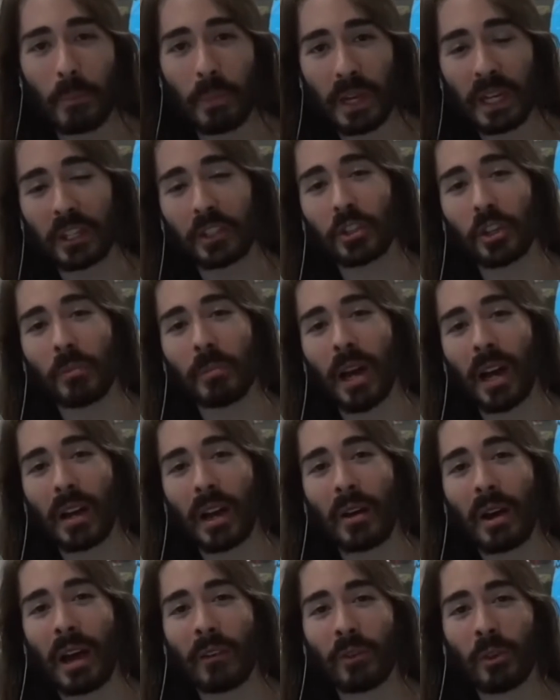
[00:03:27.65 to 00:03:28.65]
bitch about
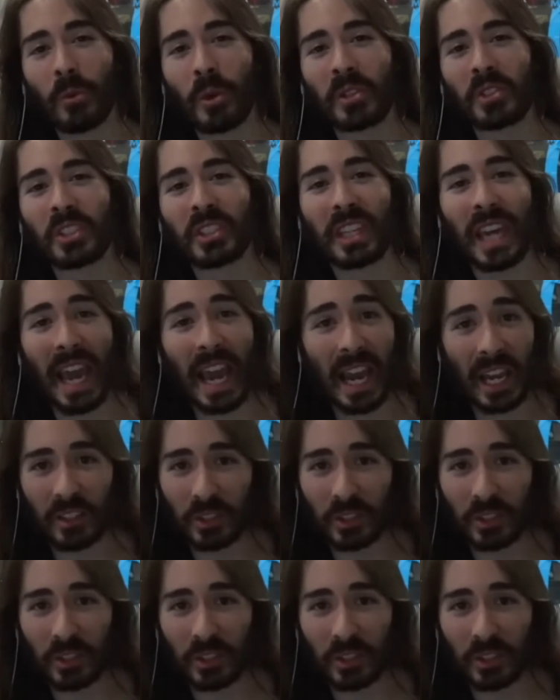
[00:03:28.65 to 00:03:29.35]
how everyone's canceling you.